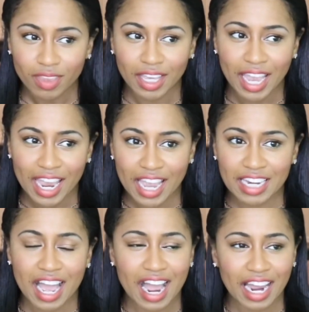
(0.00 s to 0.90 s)

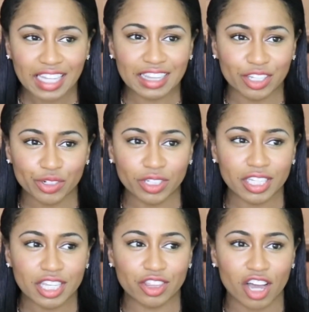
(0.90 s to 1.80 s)
And I
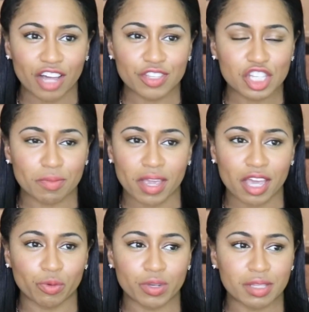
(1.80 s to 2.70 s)
literally thought this
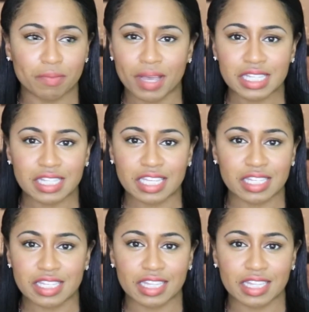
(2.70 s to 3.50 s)
man was the best thing since